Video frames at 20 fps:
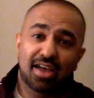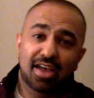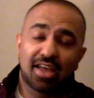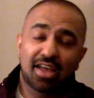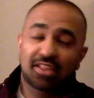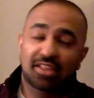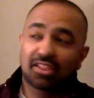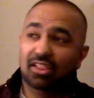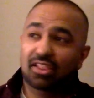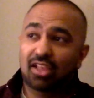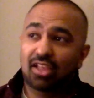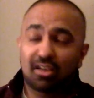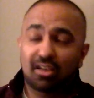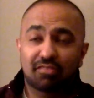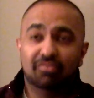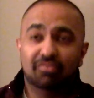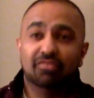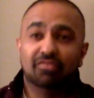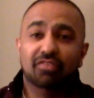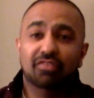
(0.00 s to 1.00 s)
I
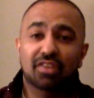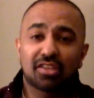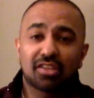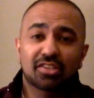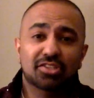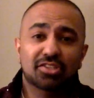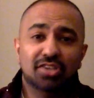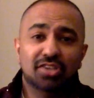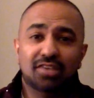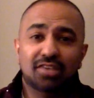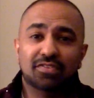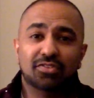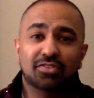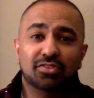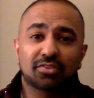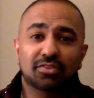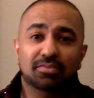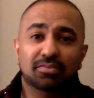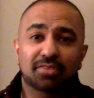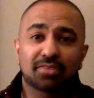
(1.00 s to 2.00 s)
love vanilla
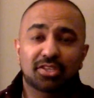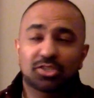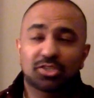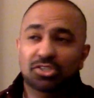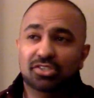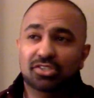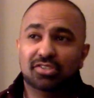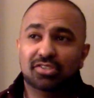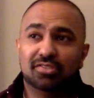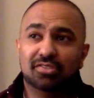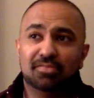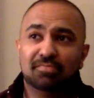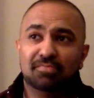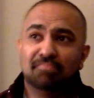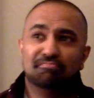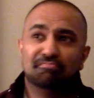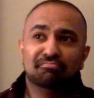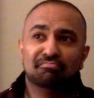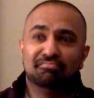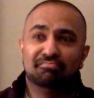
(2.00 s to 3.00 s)
JavaScript. It's just
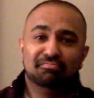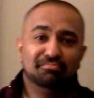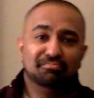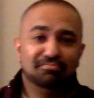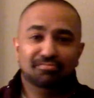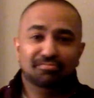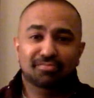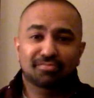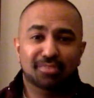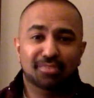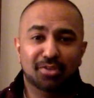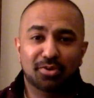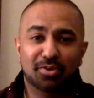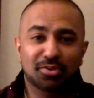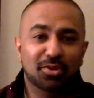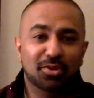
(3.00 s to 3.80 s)
don't